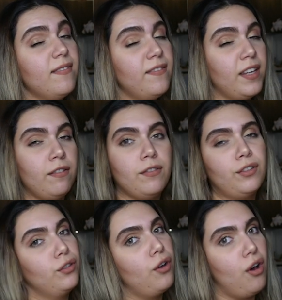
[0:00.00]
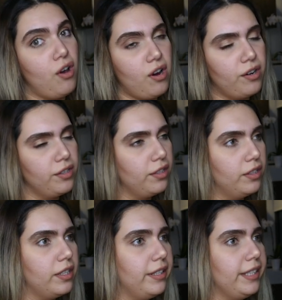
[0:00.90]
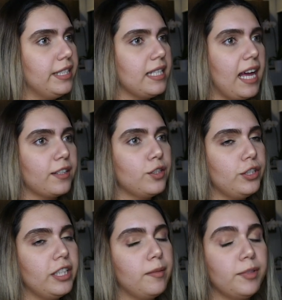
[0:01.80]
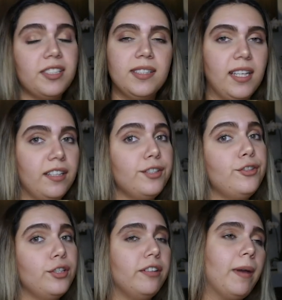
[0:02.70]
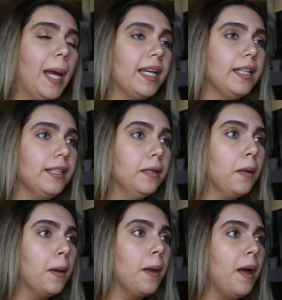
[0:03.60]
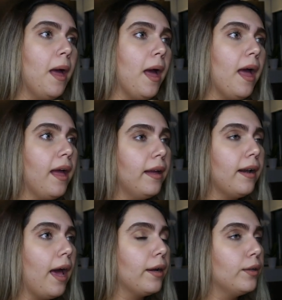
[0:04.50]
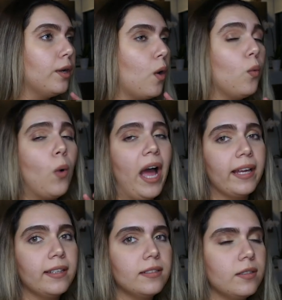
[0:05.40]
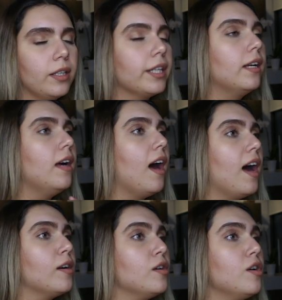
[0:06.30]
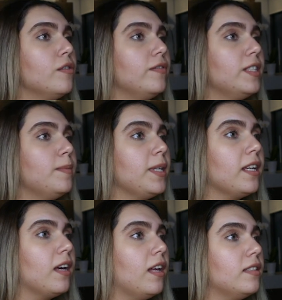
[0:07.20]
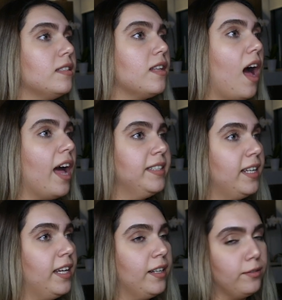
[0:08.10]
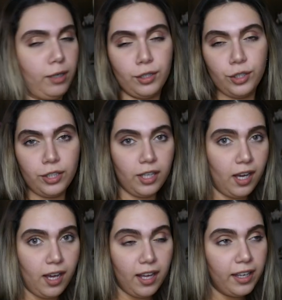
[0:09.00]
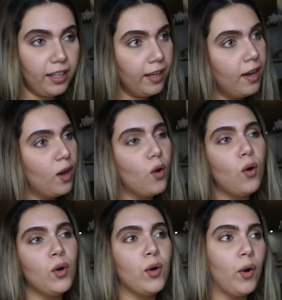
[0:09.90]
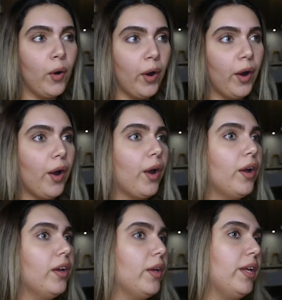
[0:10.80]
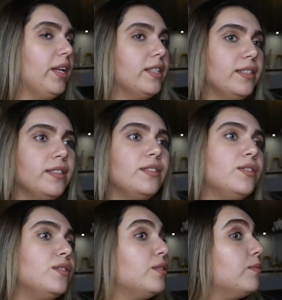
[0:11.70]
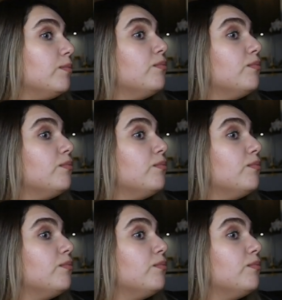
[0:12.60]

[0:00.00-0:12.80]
favorite car is actually a Mercedes G-Wagon and I don't know, wagon, sorry. I don't know if it's because I date a Russian guy or is,